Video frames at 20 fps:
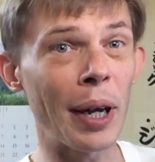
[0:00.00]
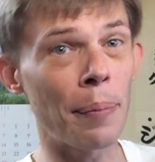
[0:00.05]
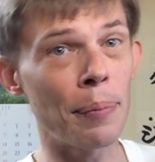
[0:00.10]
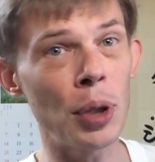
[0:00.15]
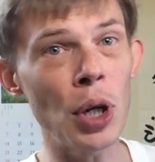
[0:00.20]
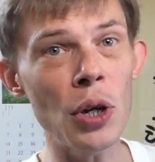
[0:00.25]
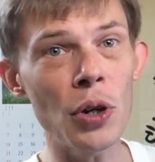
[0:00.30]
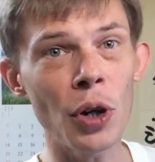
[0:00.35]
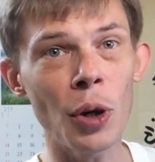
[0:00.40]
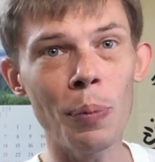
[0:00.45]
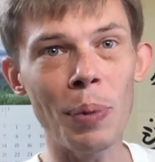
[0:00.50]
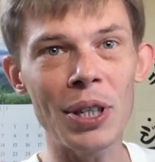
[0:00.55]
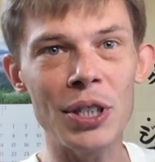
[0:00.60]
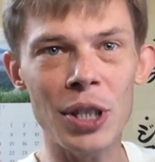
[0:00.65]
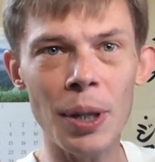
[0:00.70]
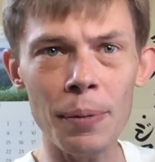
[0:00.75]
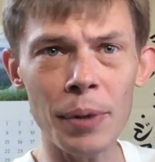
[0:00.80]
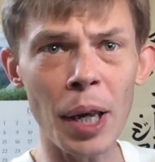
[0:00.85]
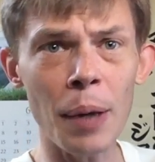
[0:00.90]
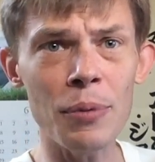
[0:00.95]
computer, but
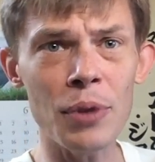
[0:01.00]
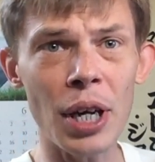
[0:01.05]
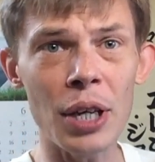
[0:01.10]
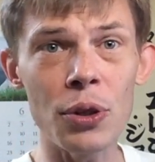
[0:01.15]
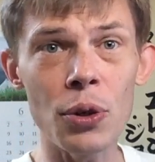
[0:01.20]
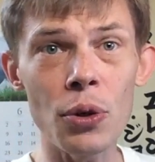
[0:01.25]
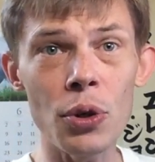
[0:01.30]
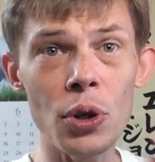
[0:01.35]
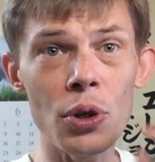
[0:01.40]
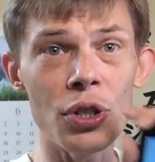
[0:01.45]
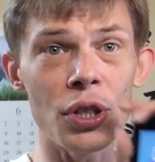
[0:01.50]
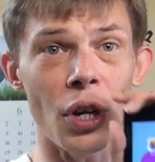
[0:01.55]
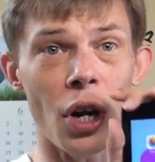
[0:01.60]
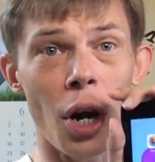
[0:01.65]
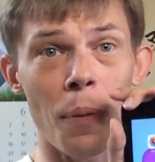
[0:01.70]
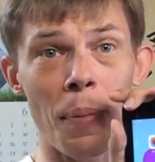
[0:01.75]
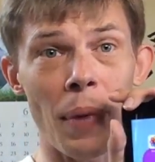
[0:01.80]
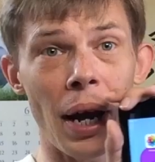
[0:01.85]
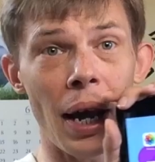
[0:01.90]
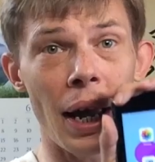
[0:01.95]
sometimes I do use it
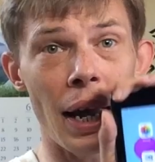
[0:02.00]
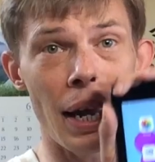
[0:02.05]
on